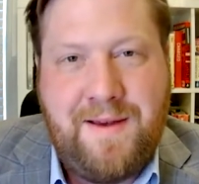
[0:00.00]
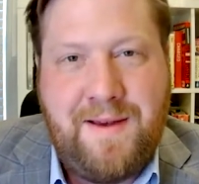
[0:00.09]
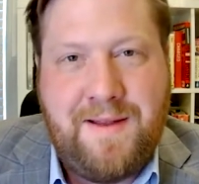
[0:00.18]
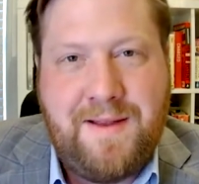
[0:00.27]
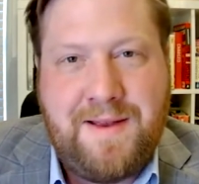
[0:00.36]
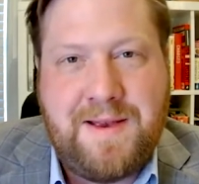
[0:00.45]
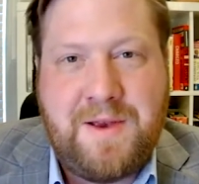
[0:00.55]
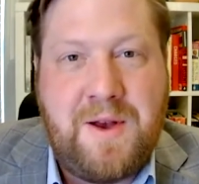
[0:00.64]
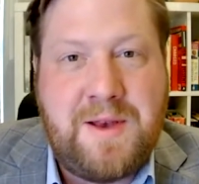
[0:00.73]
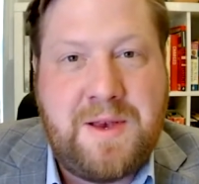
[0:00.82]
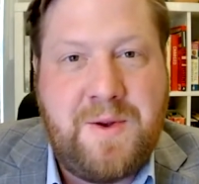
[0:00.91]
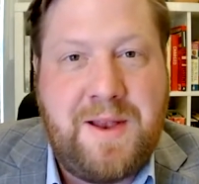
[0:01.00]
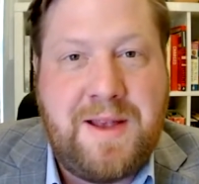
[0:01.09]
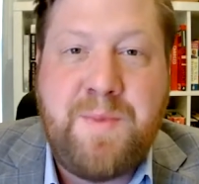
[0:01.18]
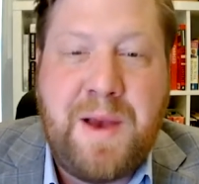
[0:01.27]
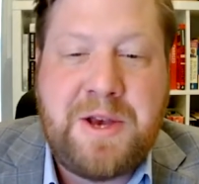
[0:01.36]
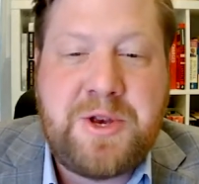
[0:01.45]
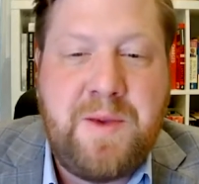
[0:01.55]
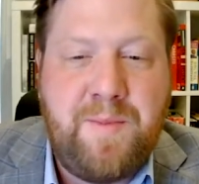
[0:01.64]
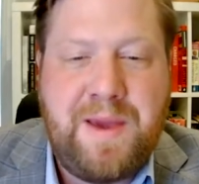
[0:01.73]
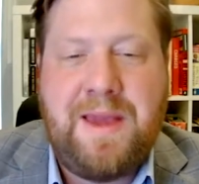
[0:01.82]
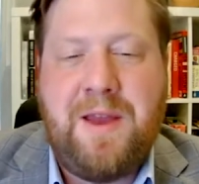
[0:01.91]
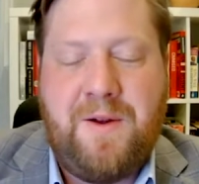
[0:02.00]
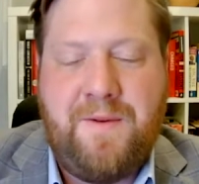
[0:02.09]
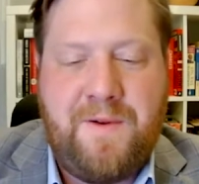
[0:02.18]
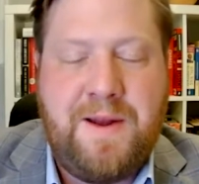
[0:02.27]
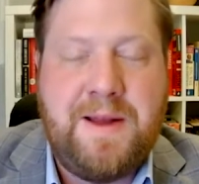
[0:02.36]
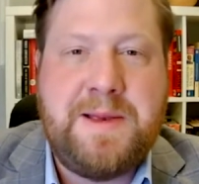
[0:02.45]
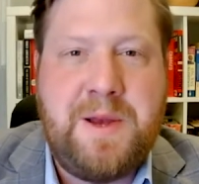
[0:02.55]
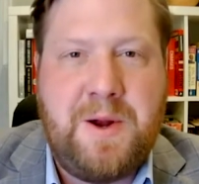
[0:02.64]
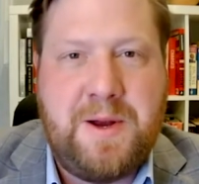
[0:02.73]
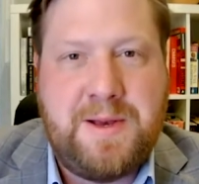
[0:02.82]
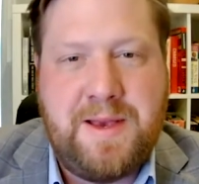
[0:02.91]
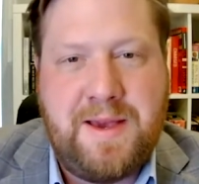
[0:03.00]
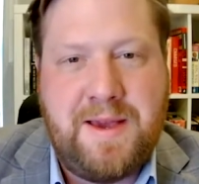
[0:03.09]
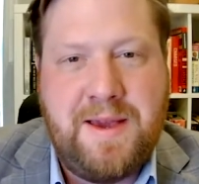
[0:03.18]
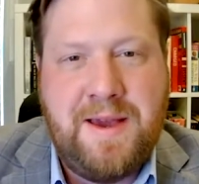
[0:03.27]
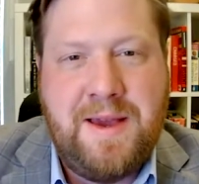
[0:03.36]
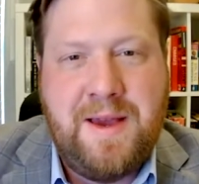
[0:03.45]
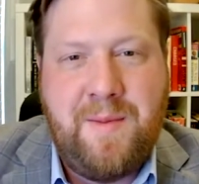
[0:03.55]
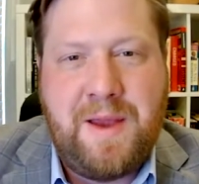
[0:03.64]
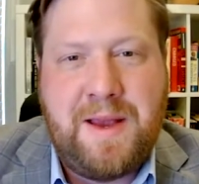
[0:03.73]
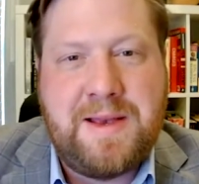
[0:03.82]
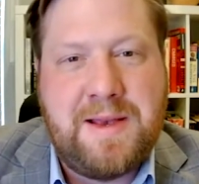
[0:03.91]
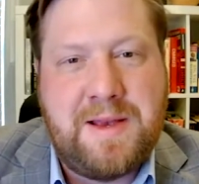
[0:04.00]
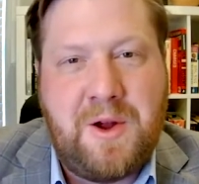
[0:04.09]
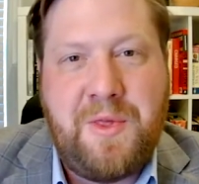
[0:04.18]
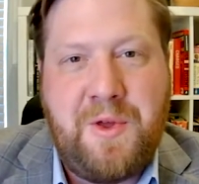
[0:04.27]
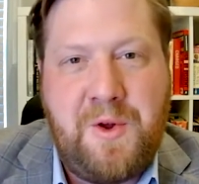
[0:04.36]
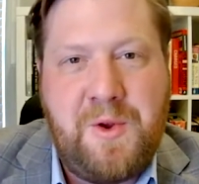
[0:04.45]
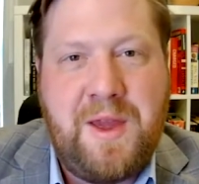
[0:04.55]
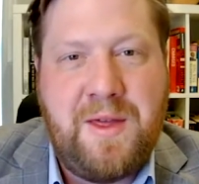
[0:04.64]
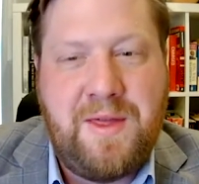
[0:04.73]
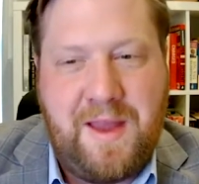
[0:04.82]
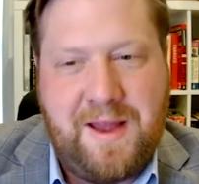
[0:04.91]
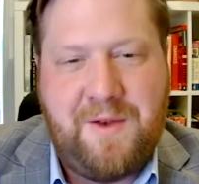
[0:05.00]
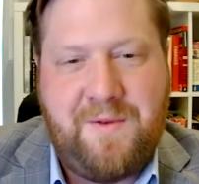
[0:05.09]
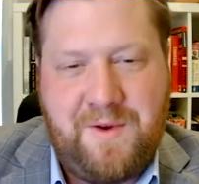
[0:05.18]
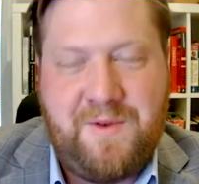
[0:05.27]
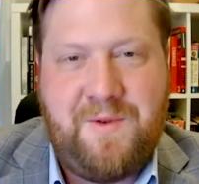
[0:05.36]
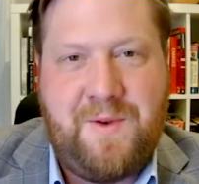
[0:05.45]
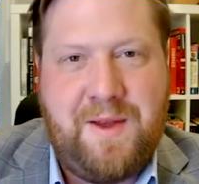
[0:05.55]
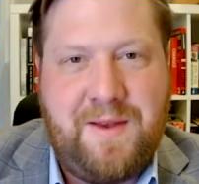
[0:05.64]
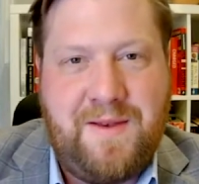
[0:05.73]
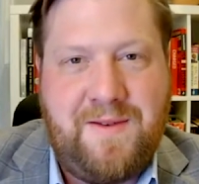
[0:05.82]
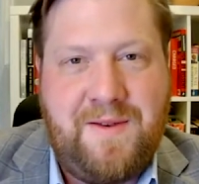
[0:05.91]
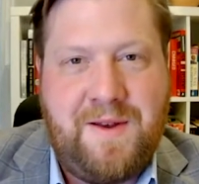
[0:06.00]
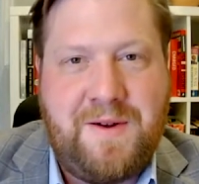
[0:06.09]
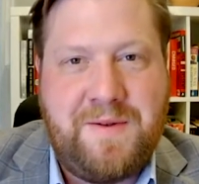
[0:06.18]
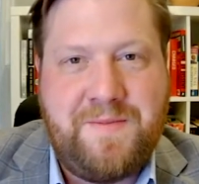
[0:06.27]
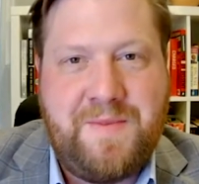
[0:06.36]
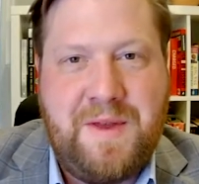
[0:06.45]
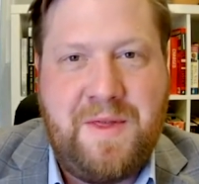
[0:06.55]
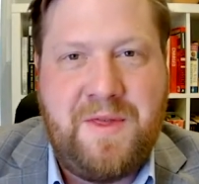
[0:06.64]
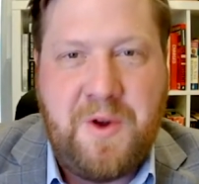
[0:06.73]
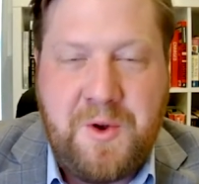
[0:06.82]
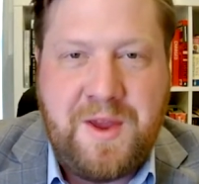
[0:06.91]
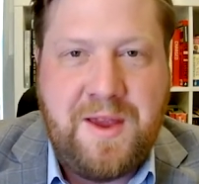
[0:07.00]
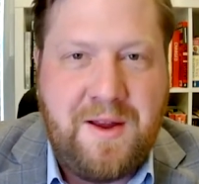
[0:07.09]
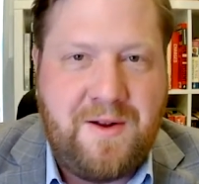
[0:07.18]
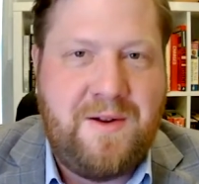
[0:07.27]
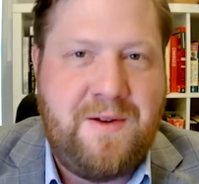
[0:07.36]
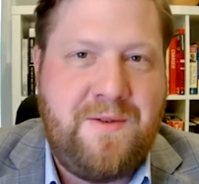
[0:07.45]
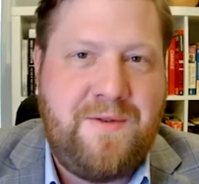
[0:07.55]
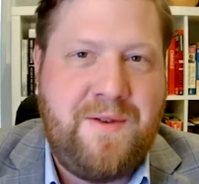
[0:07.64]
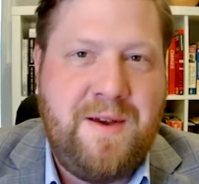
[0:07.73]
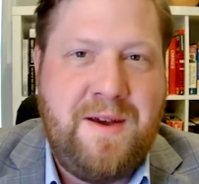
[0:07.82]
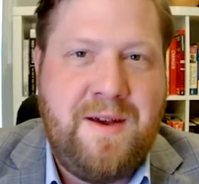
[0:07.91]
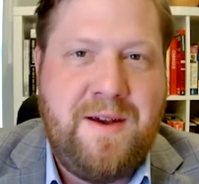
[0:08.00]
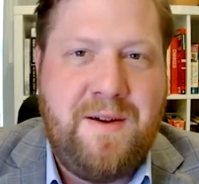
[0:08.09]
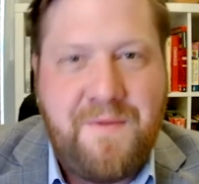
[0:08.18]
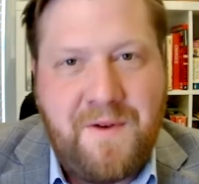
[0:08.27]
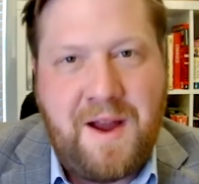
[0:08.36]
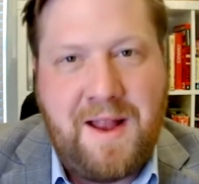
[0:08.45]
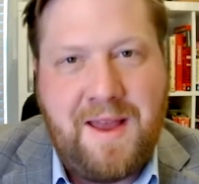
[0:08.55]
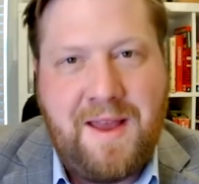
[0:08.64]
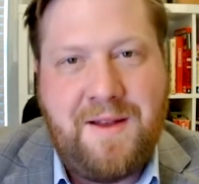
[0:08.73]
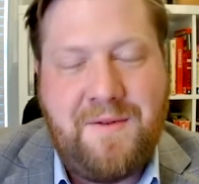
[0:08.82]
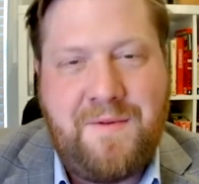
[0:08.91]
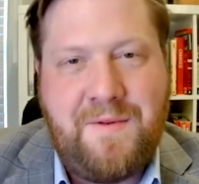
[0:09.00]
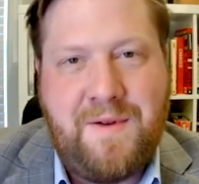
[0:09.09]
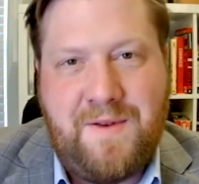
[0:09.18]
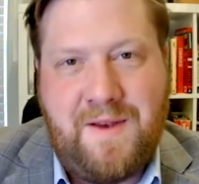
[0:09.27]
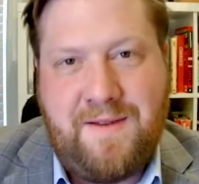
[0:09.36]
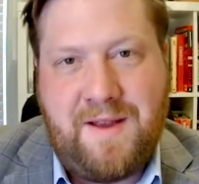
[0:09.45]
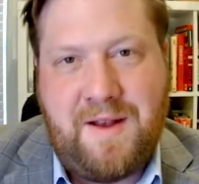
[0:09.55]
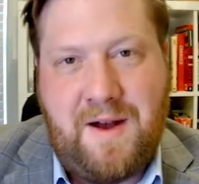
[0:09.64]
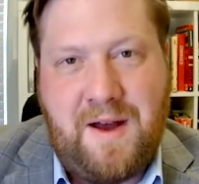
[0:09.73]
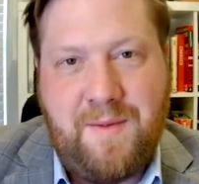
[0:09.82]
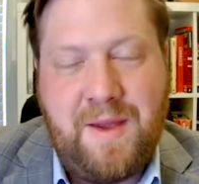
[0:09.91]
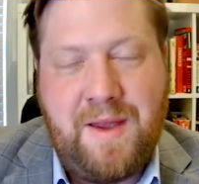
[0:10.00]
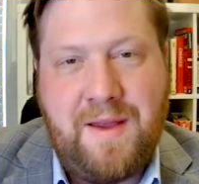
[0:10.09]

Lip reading: This is also an especially big year for NCRC because it's our 30th anniversary this year. 30 years of fighting for a just economy.